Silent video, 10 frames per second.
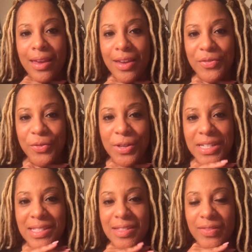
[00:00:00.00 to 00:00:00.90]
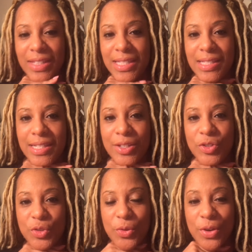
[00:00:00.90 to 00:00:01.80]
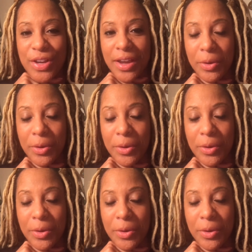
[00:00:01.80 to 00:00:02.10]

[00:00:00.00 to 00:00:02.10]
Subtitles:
Hey friends, it's Valencia Joy.